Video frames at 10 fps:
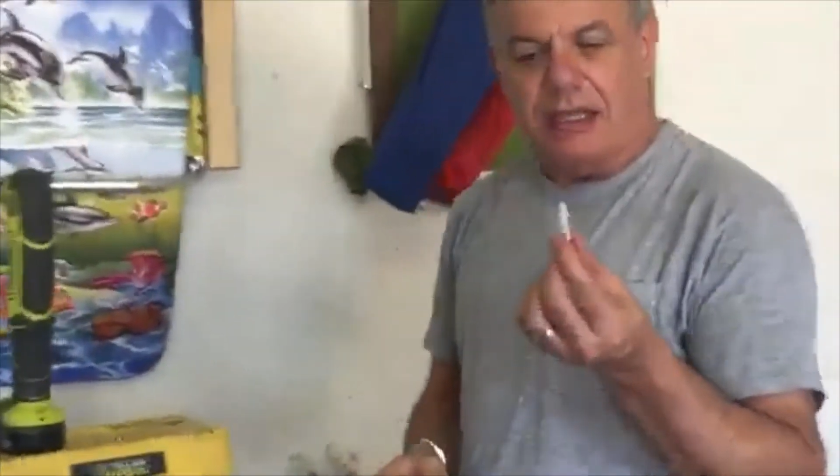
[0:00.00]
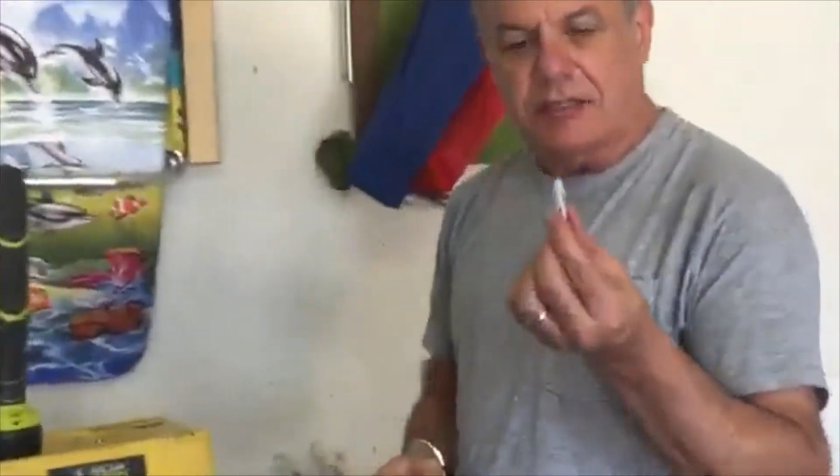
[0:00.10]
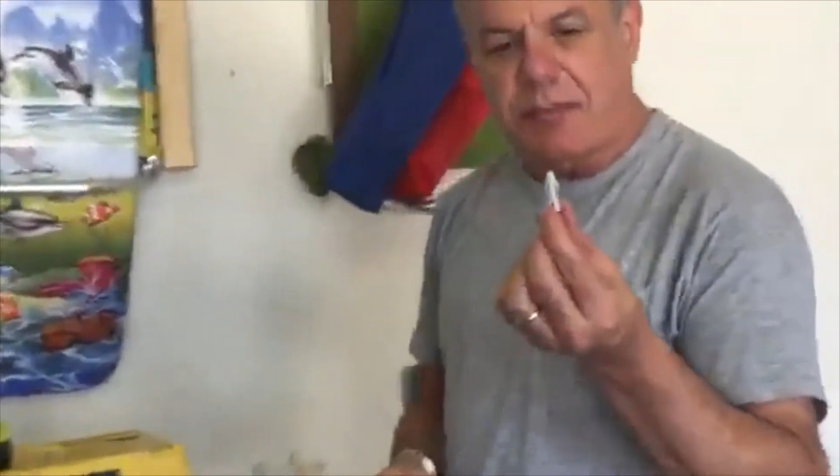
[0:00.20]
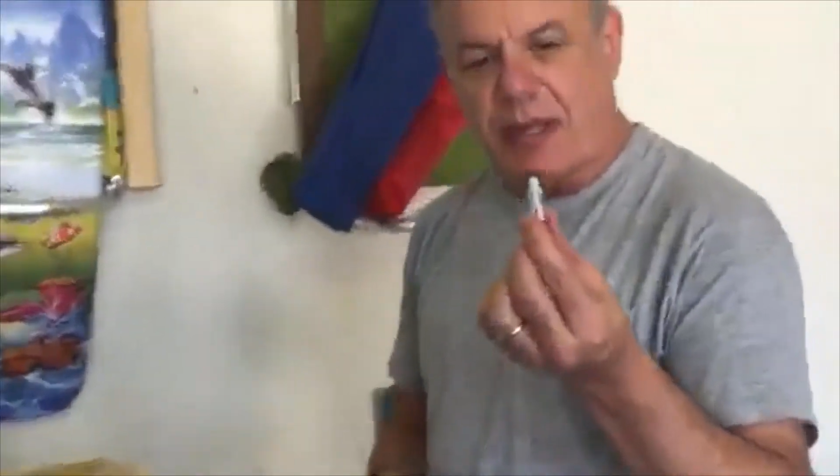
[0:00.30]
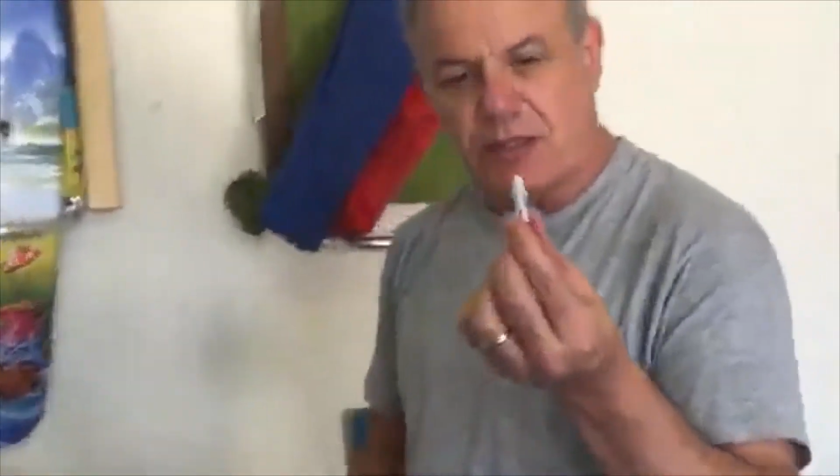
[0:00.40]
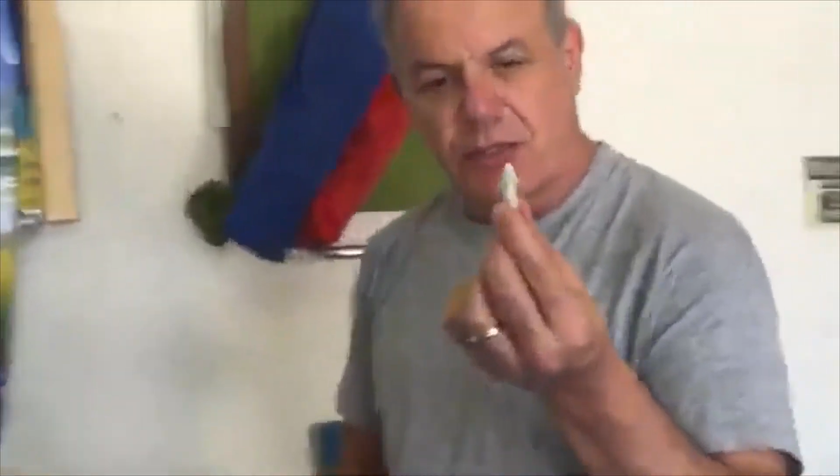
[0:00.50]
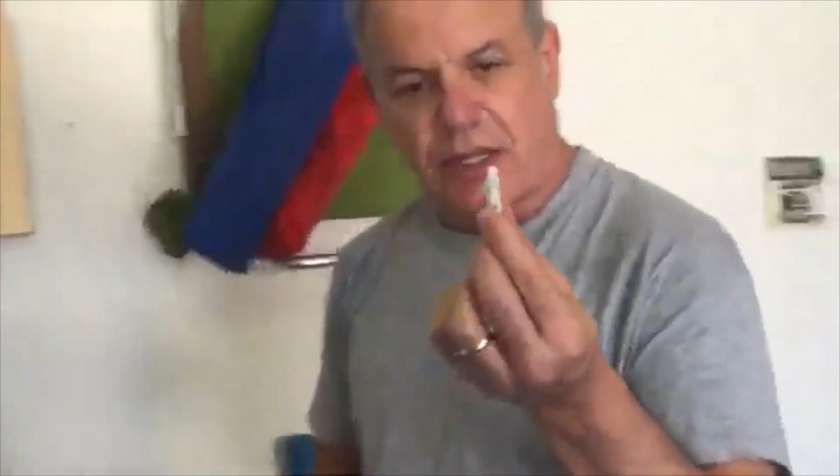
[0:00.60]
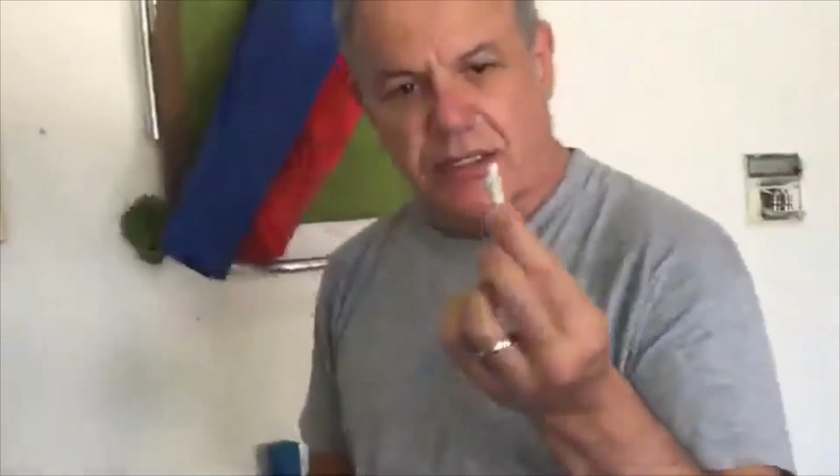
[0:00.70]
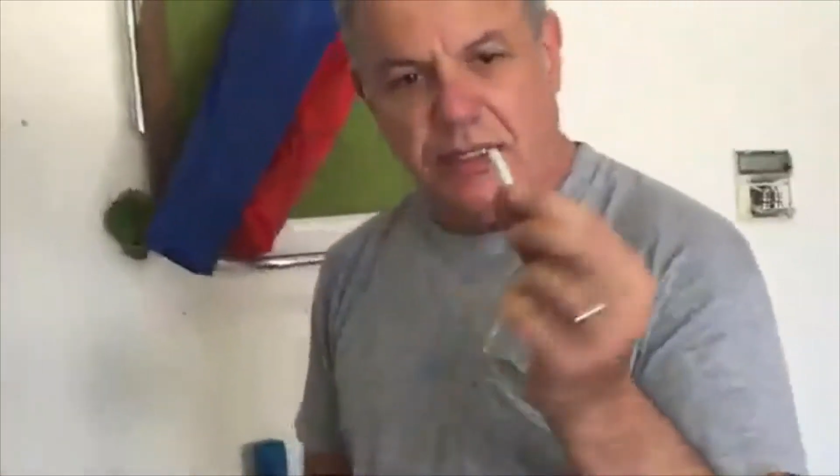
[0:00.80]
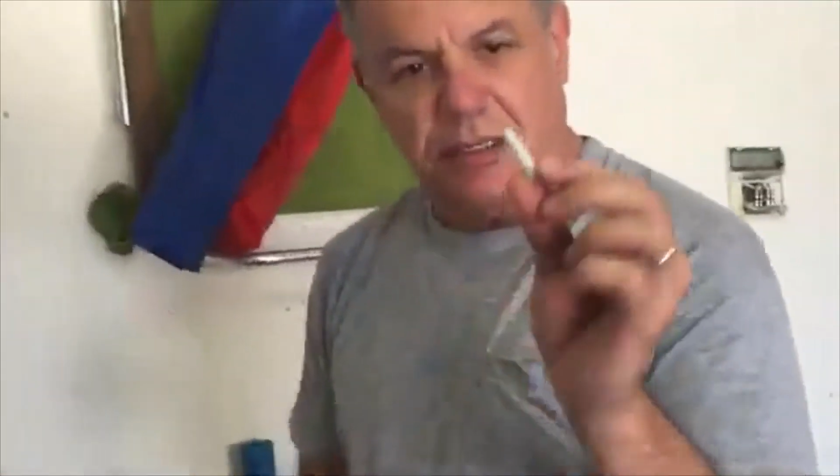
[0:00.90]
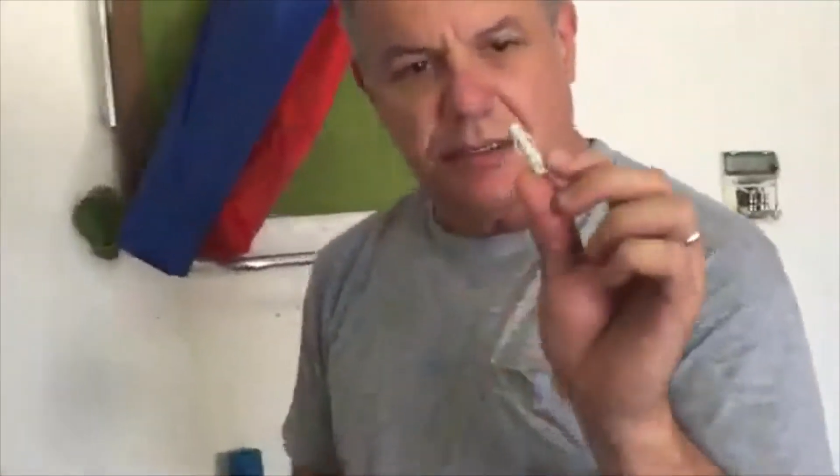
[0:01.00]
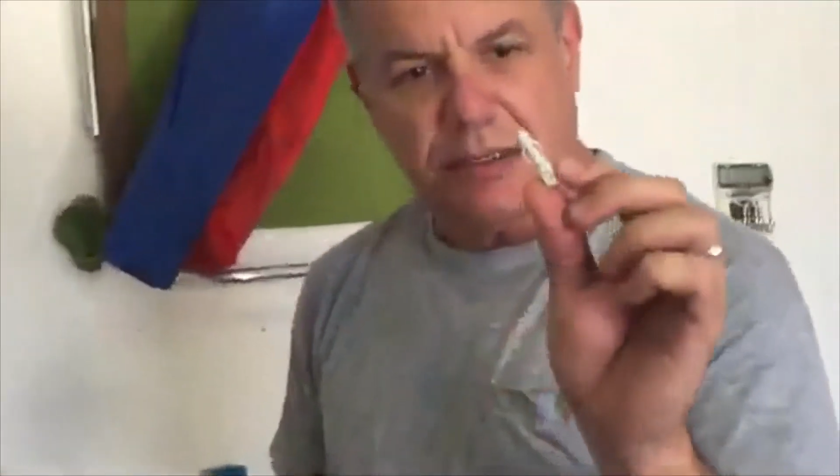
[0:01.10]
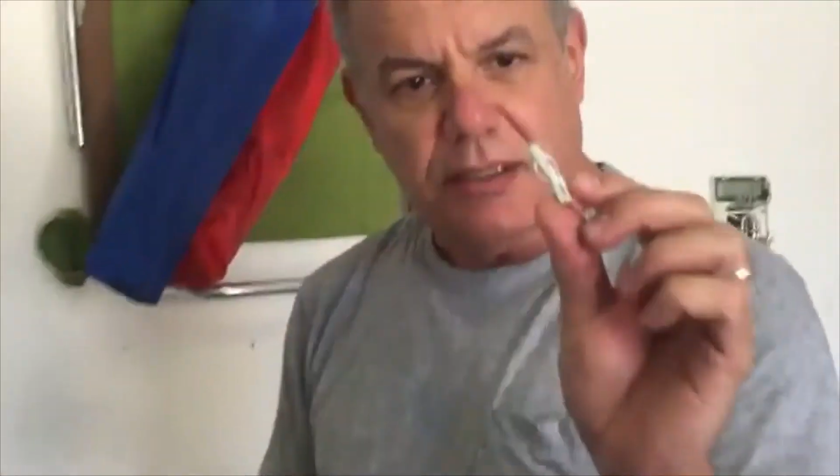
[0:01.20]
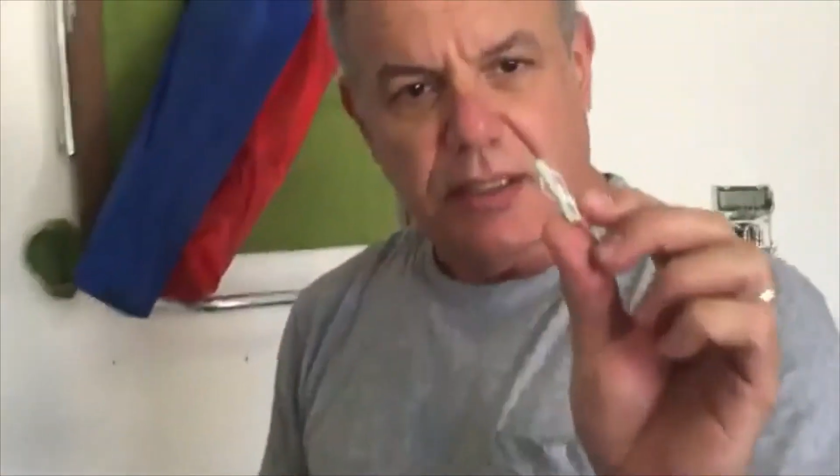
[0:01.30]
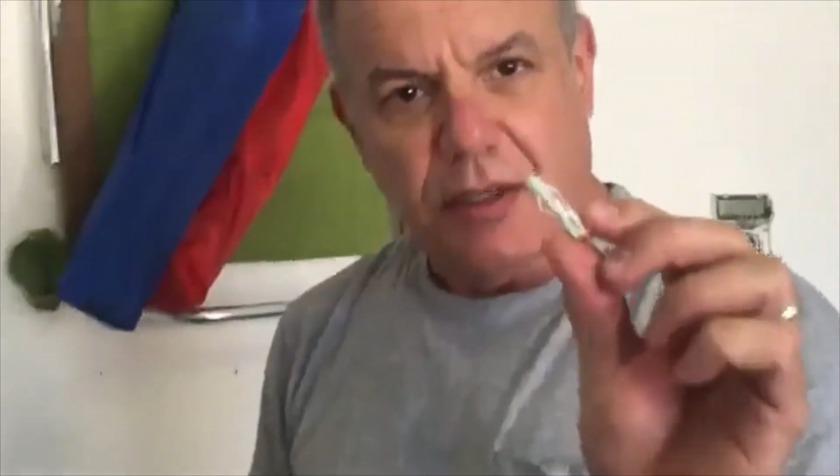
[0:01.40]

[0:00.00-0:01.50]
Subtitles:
expansion like this,